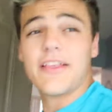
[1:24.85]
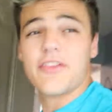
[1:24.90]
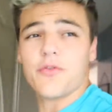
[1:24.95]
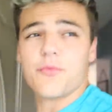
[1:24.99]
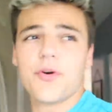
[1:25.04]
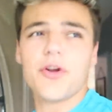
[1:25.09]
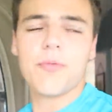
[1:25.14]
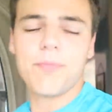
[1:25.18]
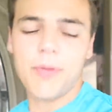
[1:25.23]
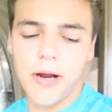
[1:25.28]
it's
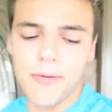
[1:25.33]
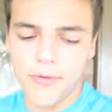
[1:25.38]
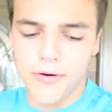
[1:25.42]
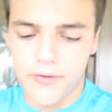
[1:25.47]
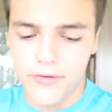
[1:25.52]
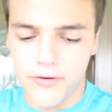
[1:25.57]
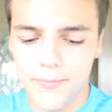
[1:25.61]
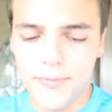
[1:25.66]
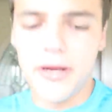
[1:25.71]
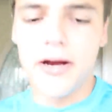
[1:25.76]
a real
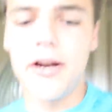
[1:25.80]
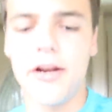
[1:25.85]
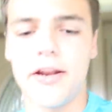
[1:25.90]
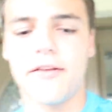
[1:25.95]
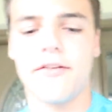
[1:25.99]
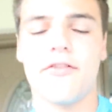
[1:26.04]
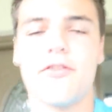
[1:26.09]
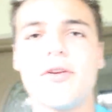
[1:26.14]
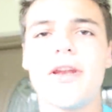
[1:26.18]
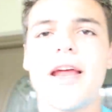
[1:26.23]
bummer, to be
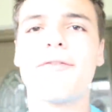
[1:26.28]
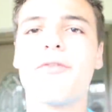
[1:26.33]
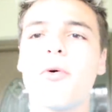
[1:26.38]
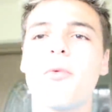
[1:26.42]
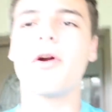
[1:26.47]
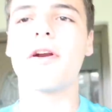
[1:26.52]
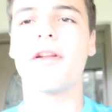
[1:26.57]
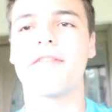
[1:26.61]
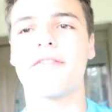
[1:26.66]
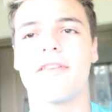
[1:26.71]
honest. You
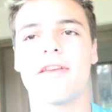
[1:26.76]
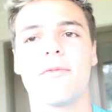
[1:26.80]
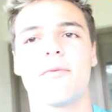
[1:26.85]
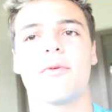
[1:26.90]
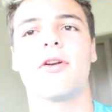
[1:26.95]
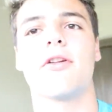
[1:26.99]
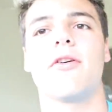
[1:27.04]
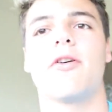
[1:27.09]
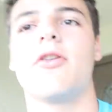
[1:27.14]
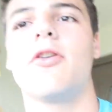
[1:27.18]
never wanna see
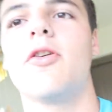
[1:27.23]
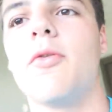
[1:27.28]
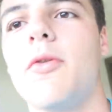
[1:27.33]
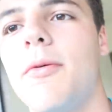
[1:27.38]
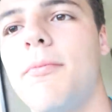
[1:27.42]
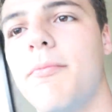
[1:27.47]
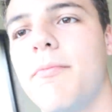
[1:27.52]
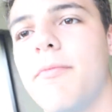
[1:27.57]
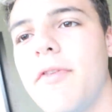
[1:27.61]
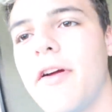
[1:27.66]
one of, oh,
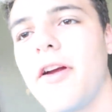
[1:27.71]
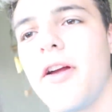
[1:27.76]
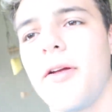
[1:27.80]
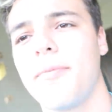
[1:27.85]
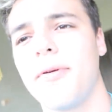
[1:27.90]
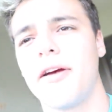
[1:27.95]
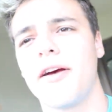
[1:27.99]
I'm very